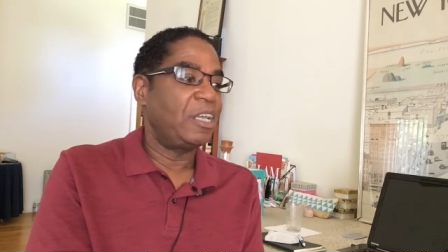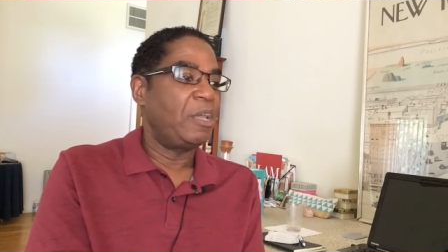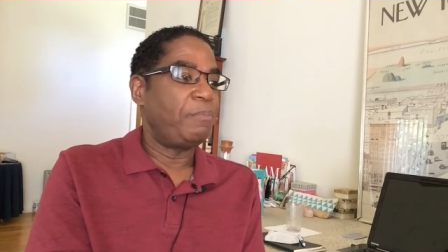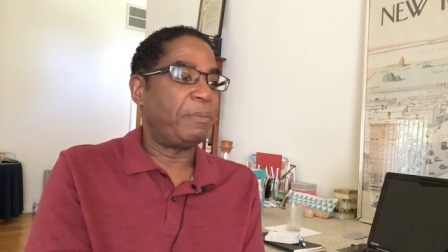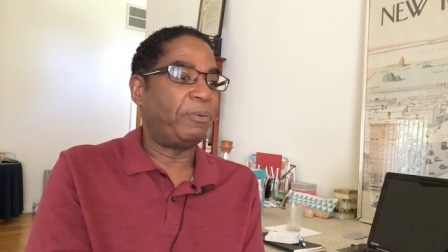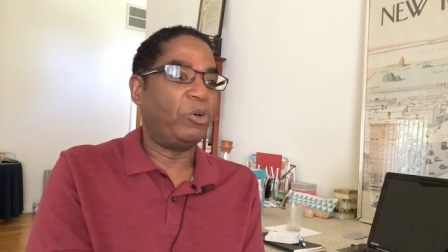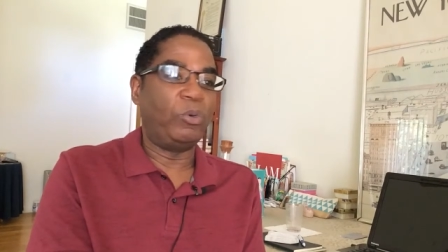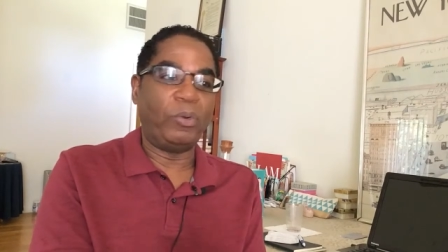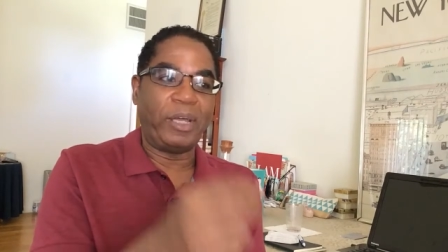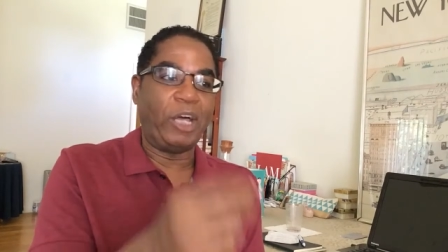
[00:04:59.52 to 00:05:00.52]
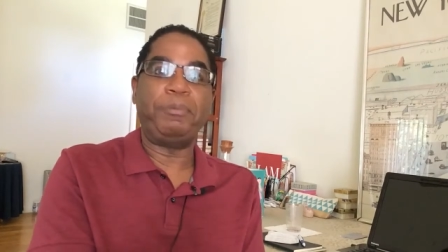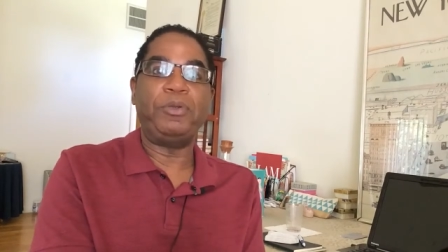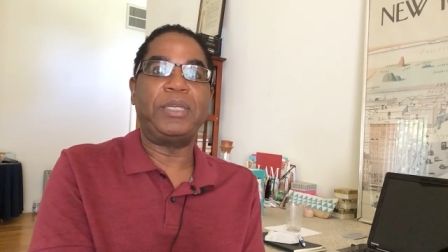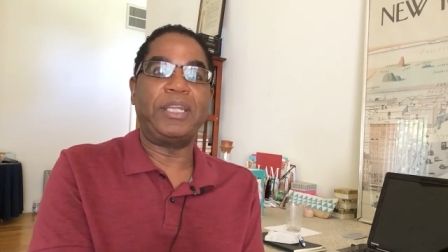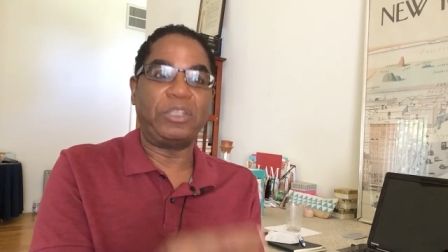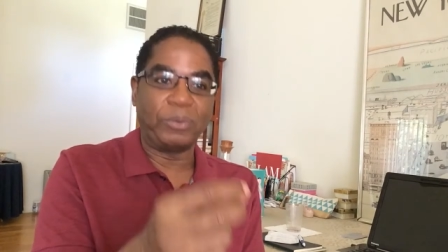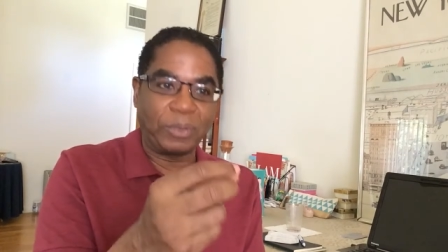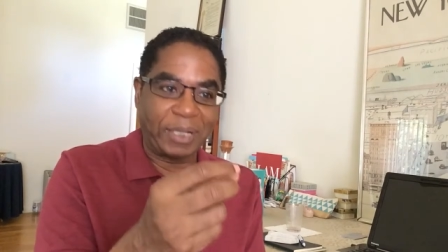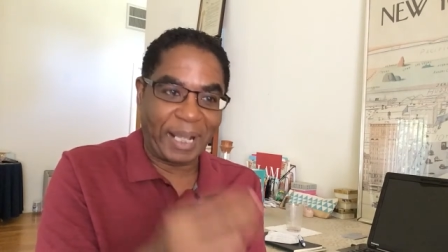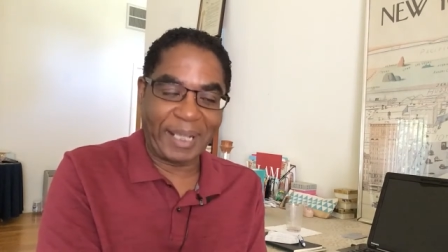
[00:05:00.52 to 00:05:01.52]
people who will help you get new
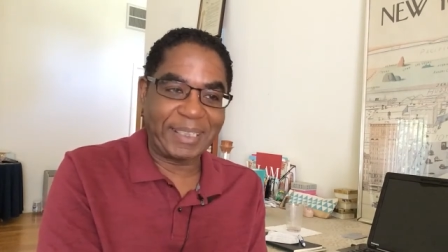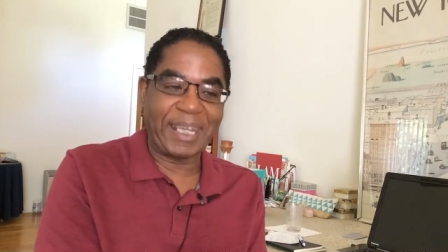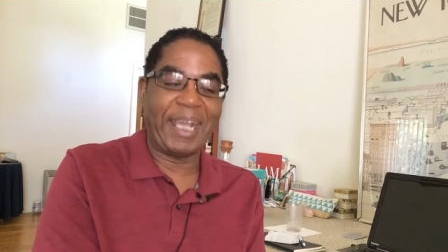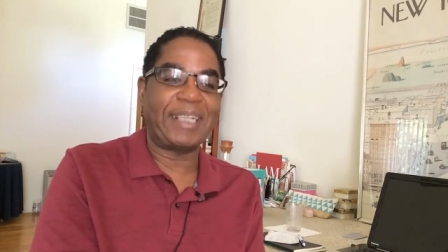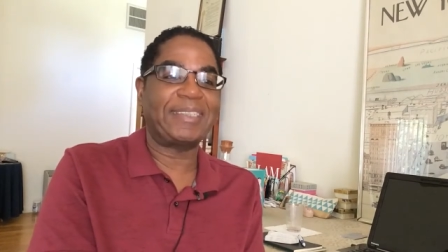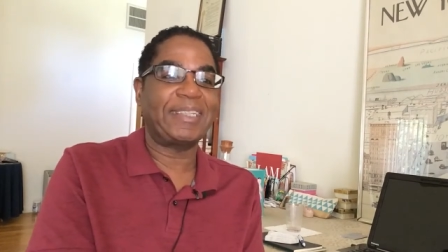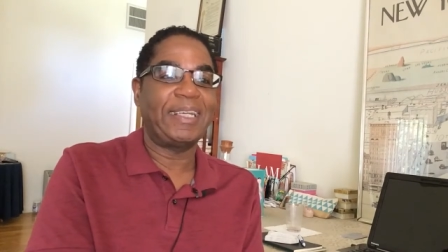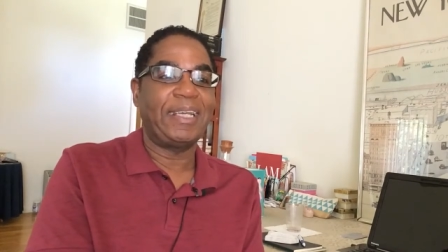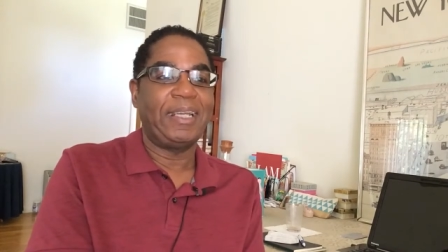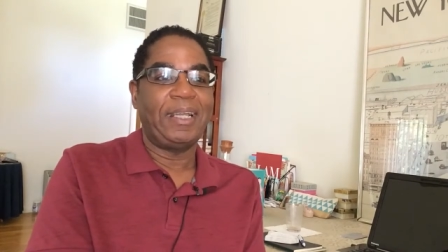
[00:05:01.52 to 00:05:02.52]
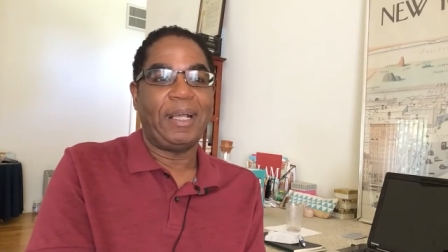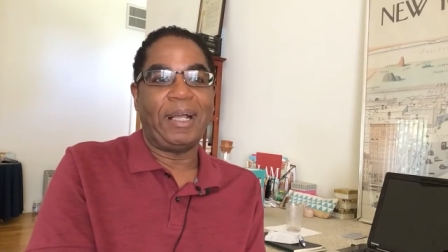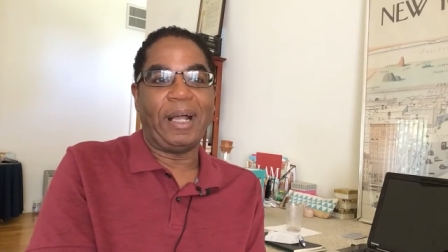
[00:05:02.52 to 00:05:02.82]
contacts. Uh,